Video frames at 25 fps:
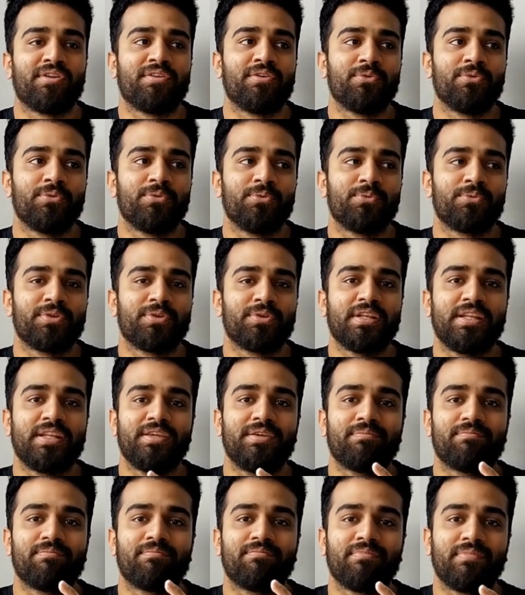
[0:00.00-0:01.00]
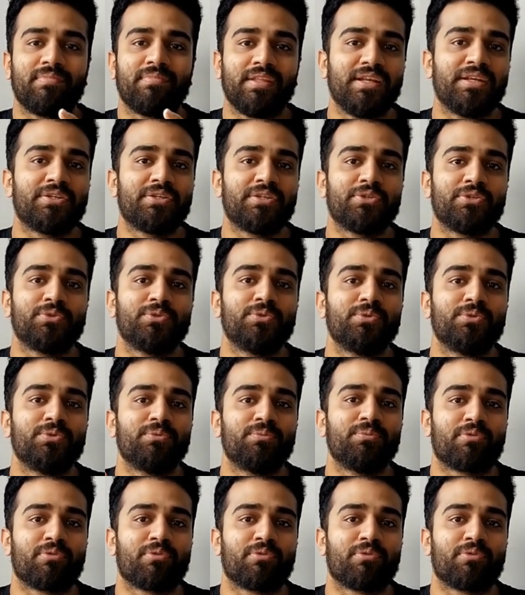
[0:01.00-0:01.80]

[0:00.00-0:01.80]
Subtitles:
You really need to